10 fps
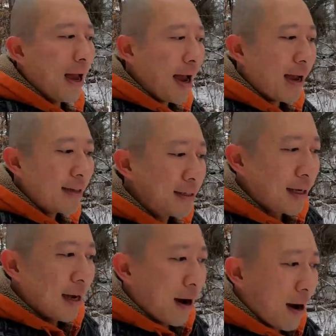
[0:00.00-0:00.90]
and
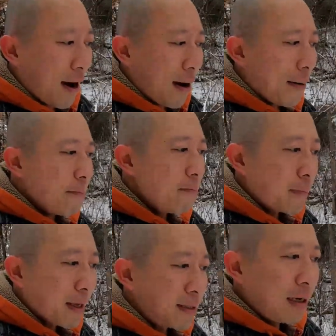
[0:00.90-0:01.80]

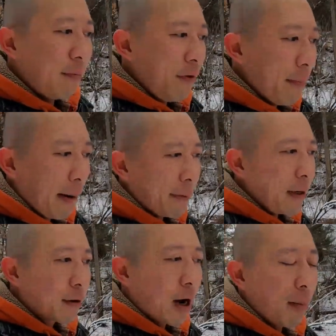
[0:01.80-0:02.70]
some of it might
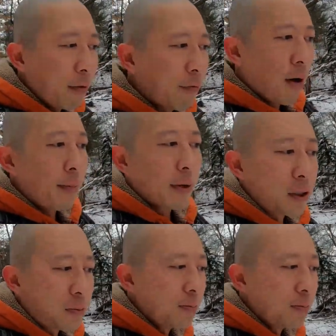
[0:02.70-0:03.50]
be you're coming from a,